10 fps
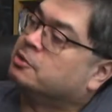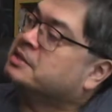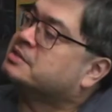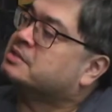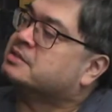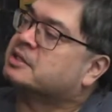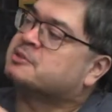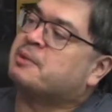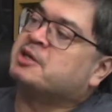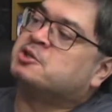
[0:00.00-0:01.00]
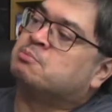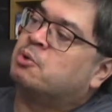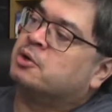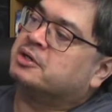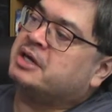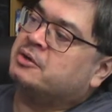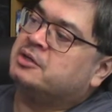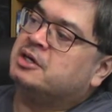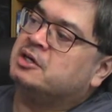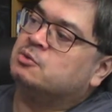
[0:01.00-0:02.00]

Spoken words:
is this expansion port down here,